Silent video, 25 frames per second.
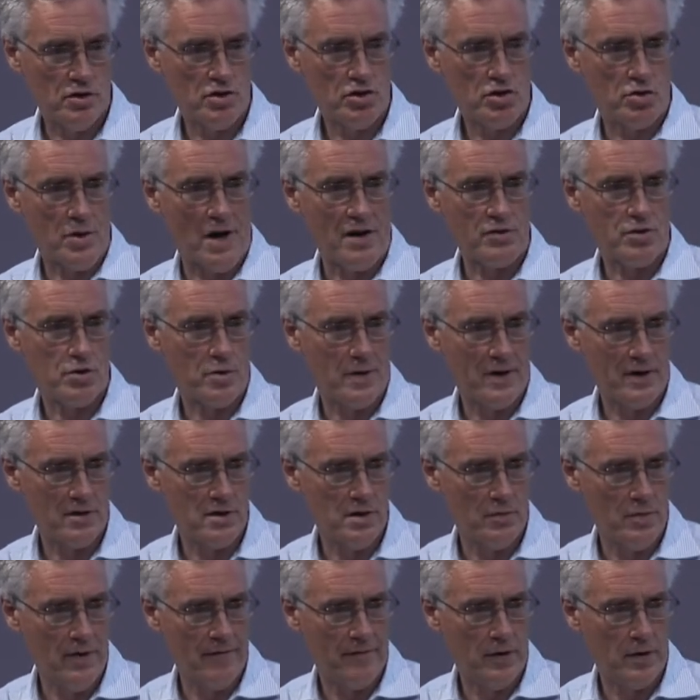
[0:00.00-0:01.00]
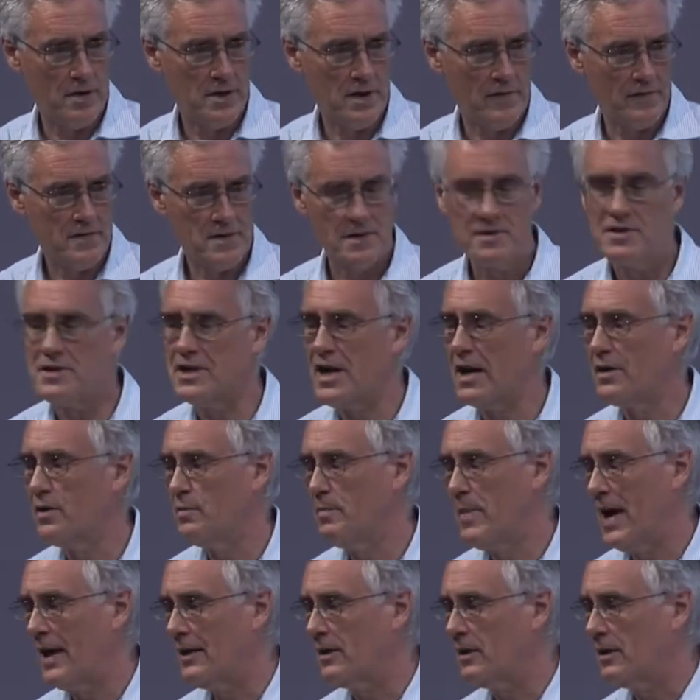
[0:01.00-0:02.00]
structuring, derivatives, and shadow
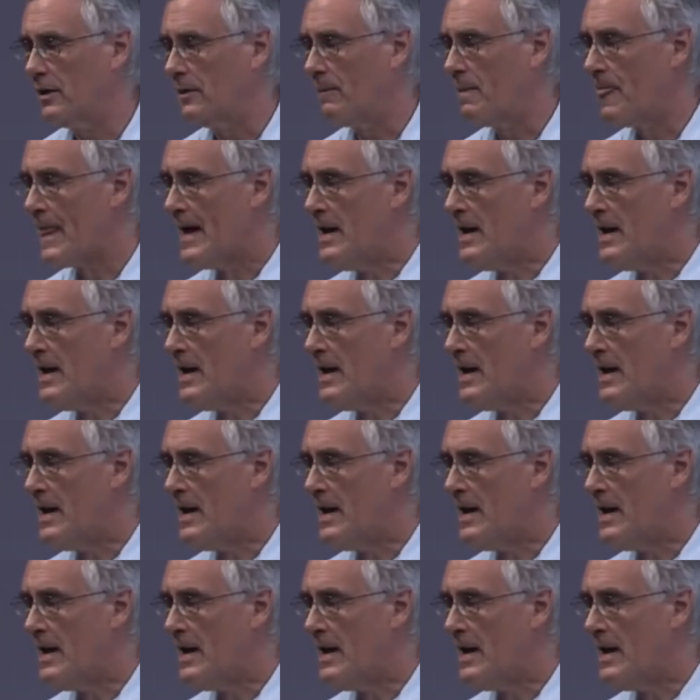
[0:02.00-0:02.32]
banking.